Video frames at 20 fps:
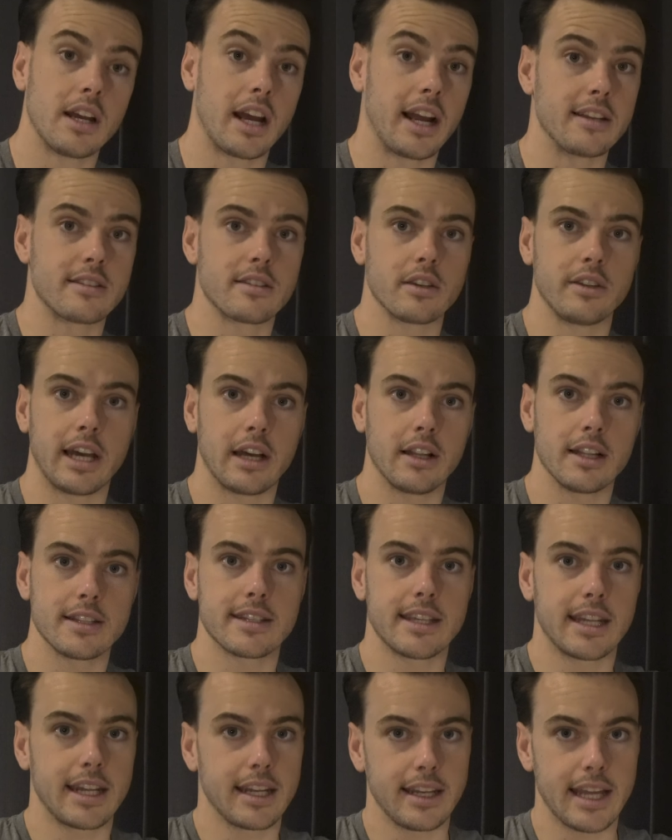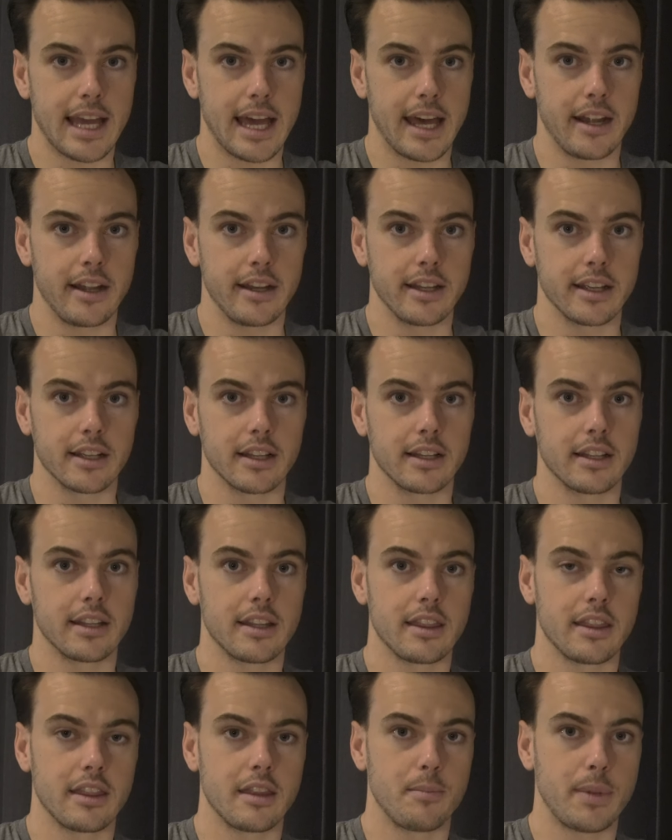Alright, so now let's get into editing.
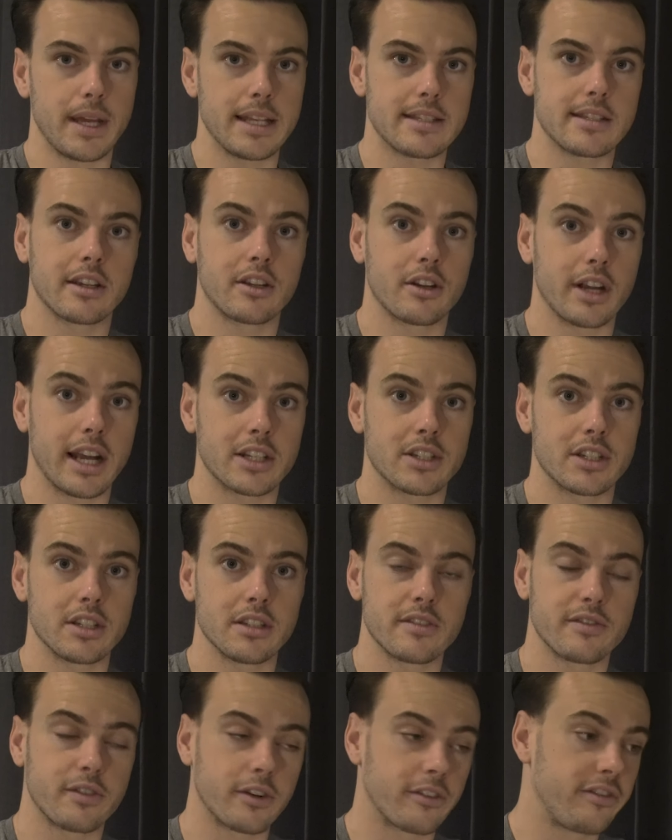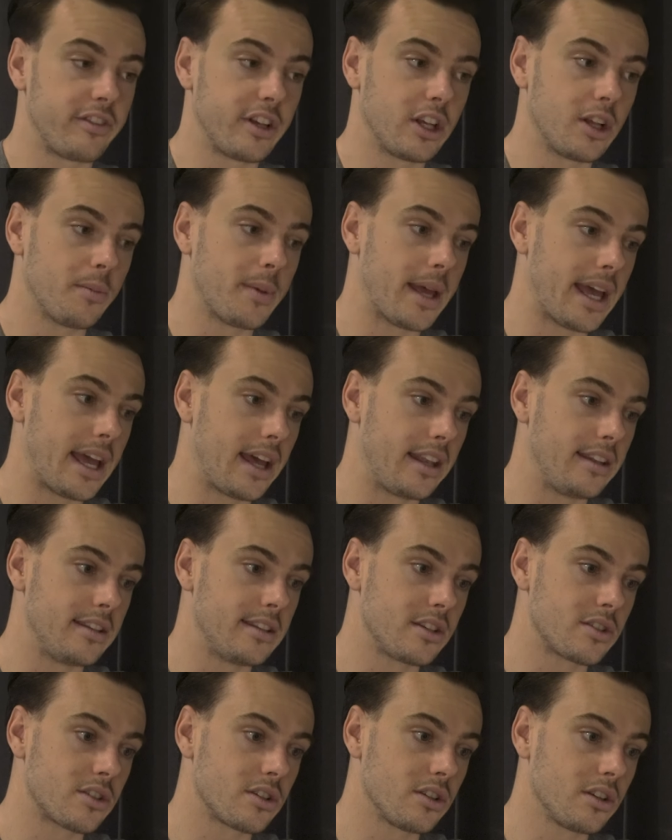The basic corrections for film and
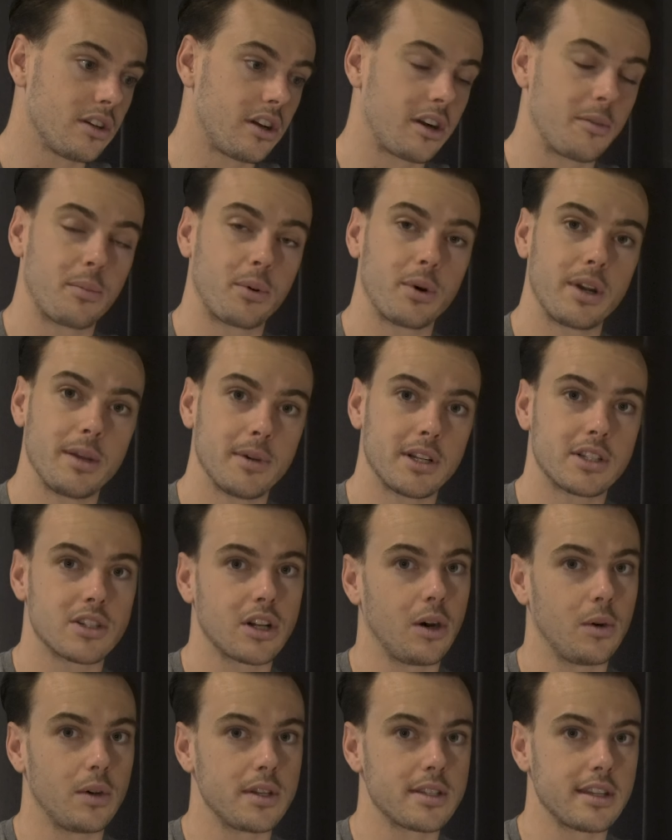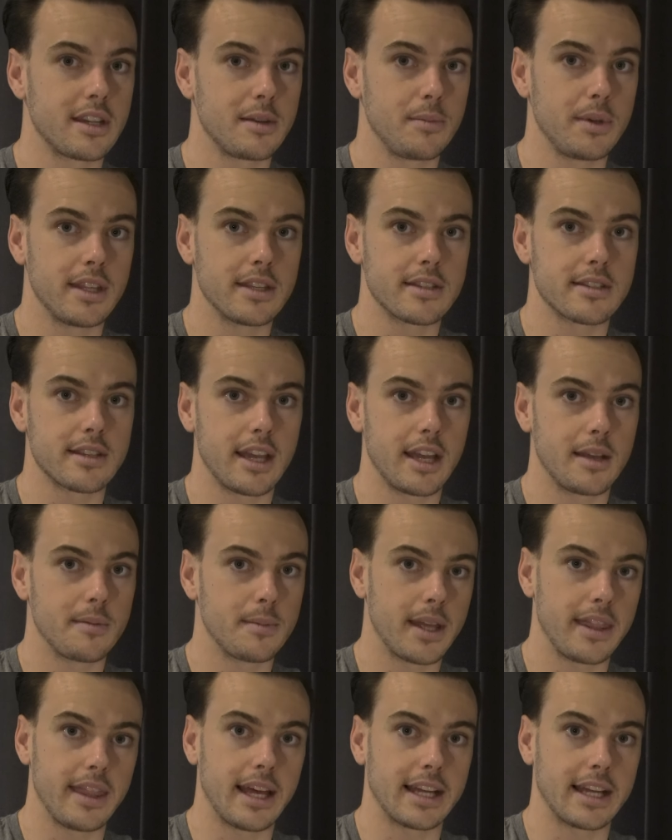digital are pretty much always going to be the same, and